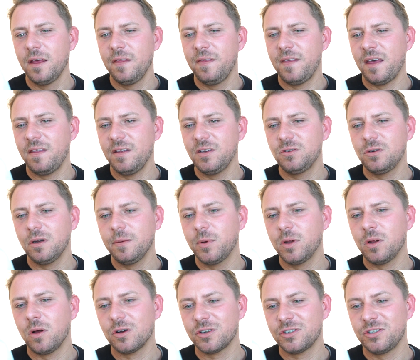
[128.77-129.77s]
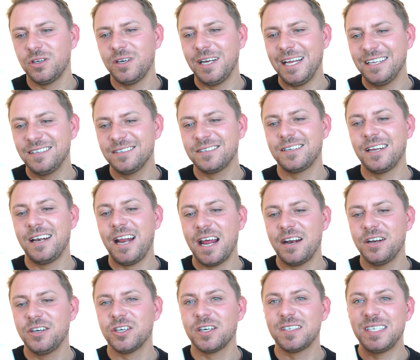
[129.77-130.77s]
They're the Triple Oxygen Instant
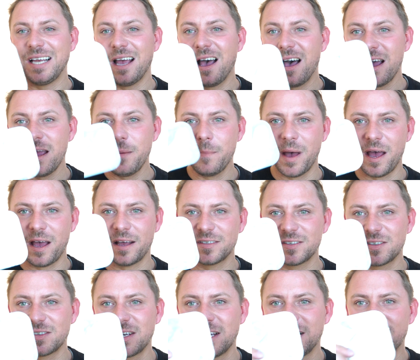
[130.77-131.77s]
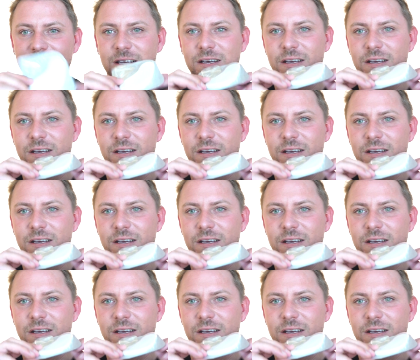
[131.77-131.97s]
Energizing Eye Mask.